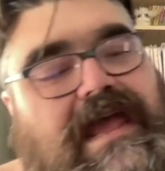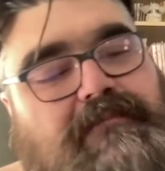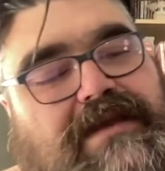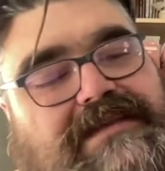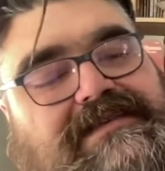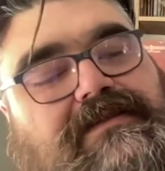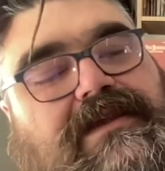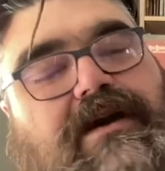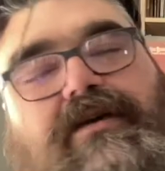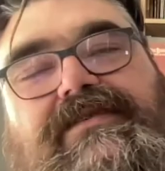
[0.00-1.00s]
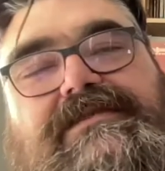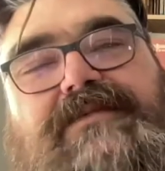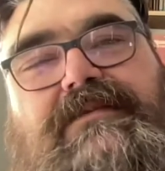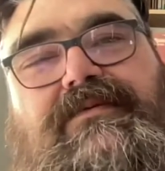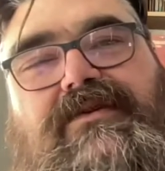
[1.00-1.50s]
And basically, all these
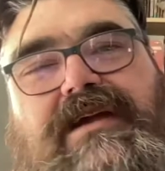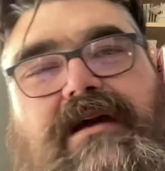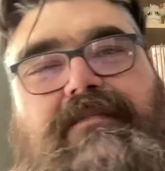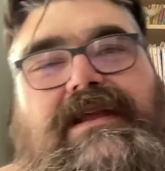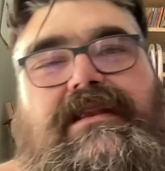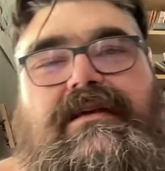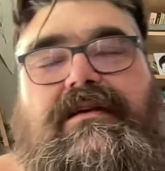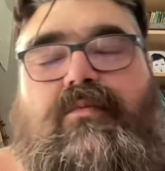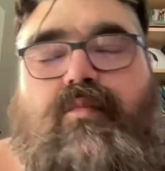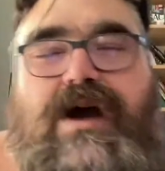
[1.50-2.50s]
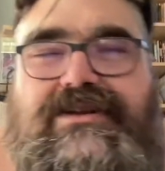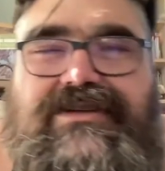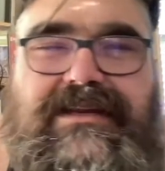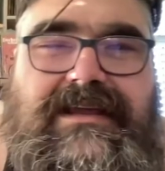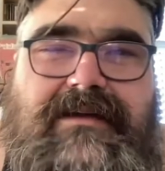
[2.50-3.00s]
people are coming,
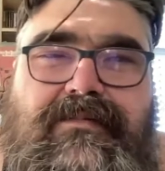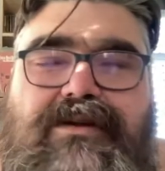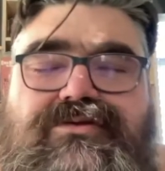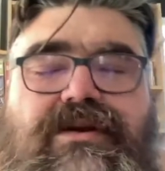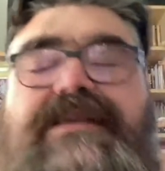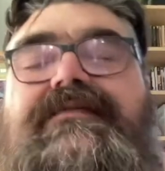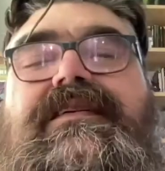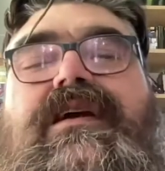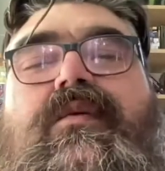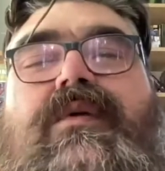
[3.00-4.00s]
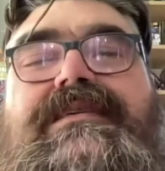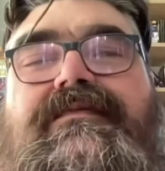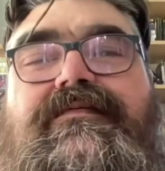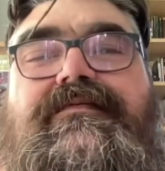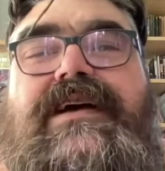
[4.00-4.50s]
watching him, trying to figure out why the
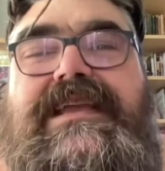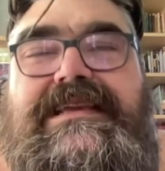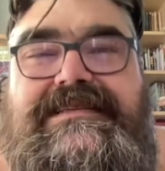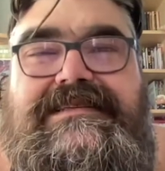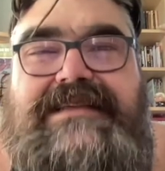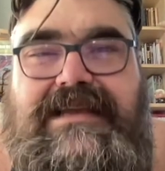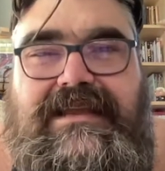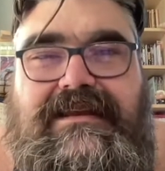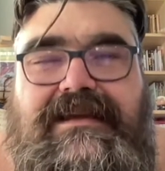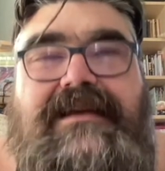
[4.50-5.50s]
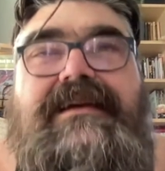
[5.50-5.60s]
fuck he's digging.